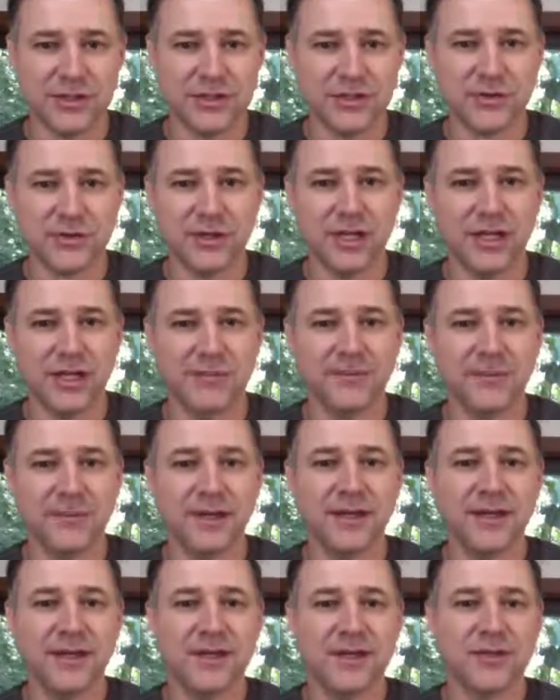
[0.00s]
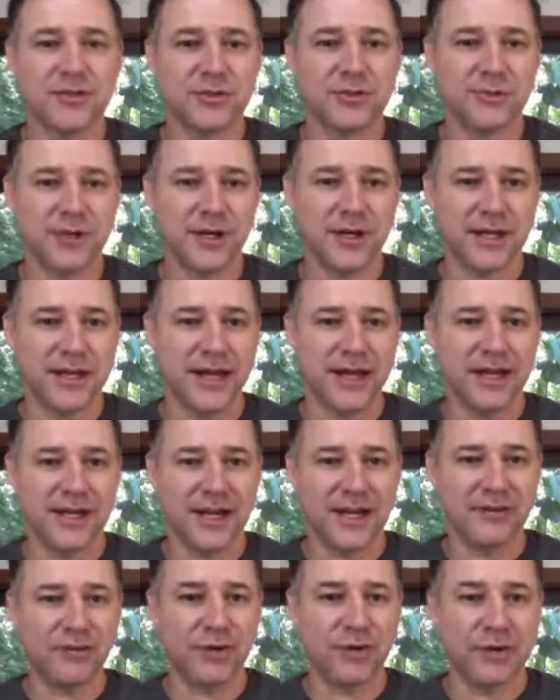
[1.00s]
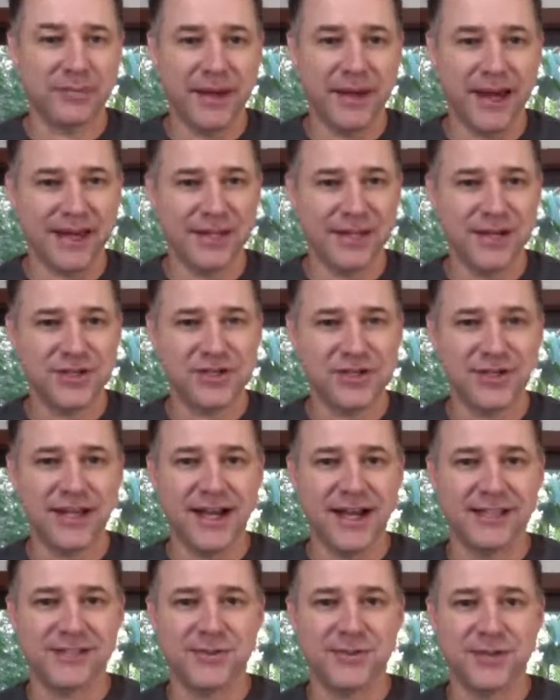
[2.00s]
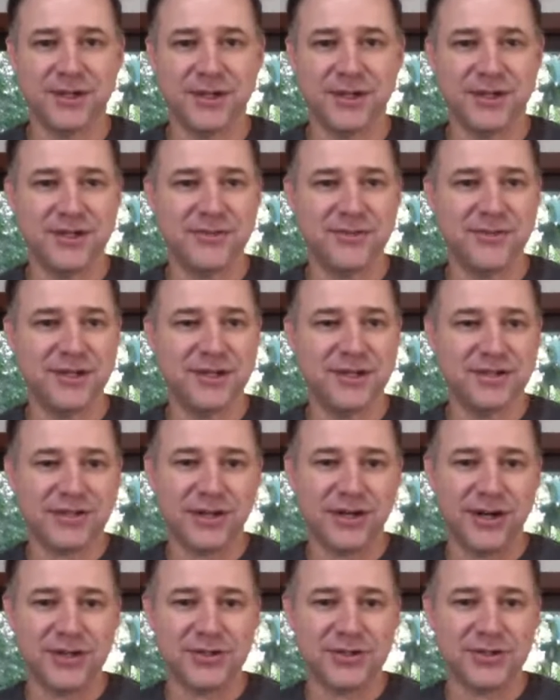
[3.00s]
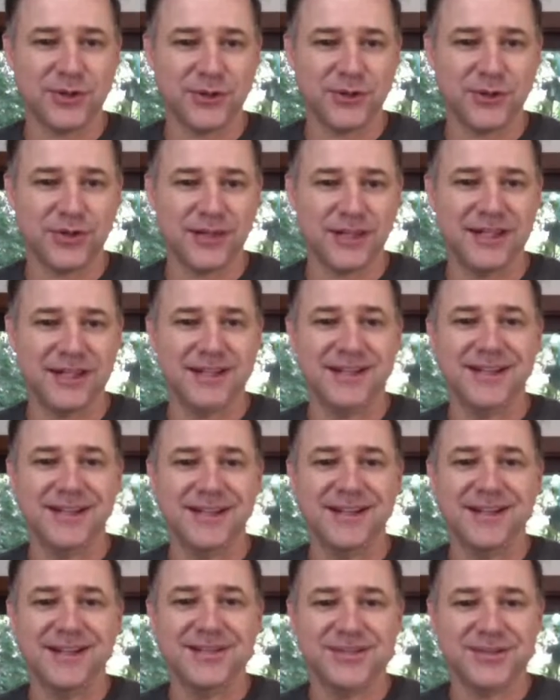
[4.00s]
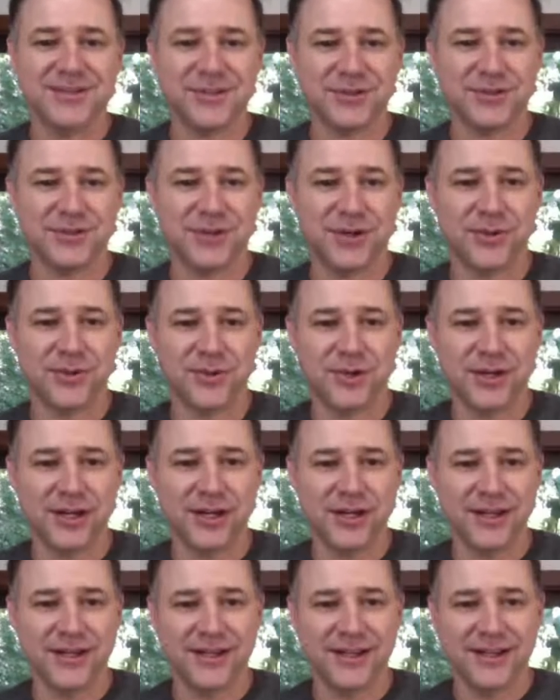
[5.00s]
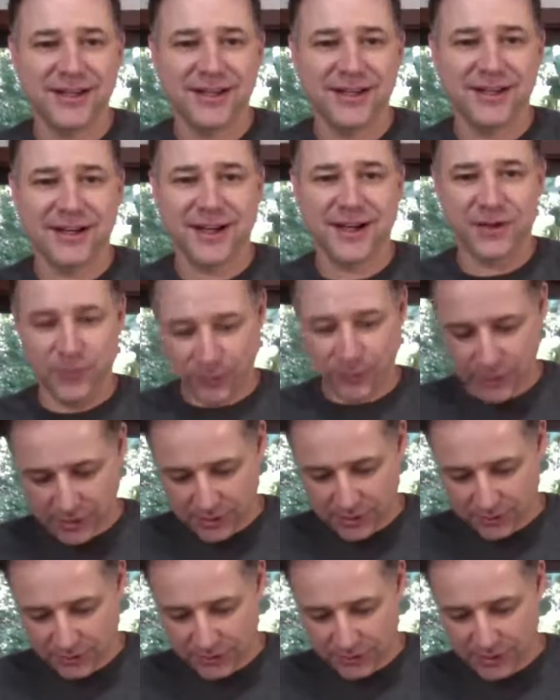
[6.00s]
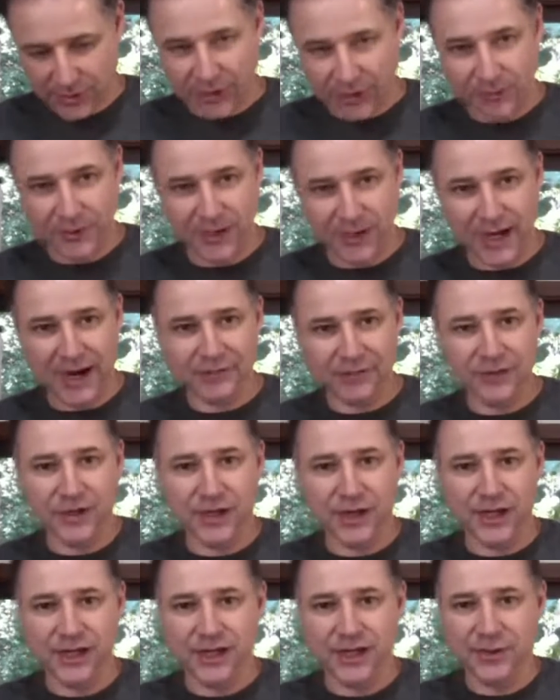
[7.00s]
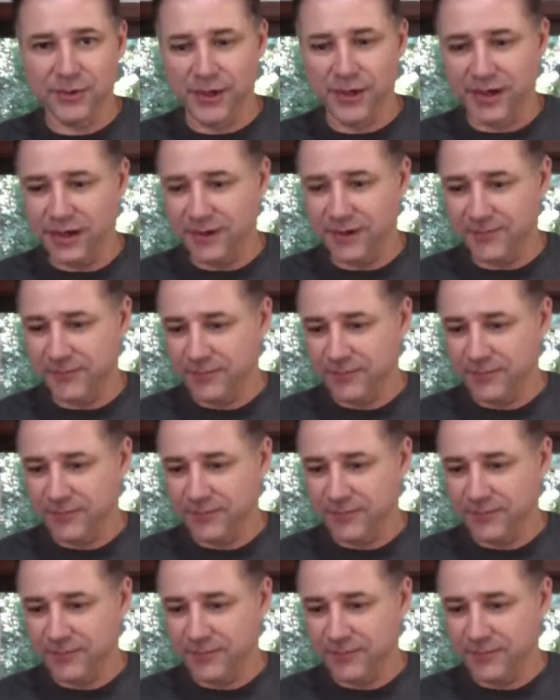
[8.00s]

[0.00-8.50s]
stream. So we are getting everyone back here together. We're gonna restart this whole thing. So don't worry, we haven't gone anywhere,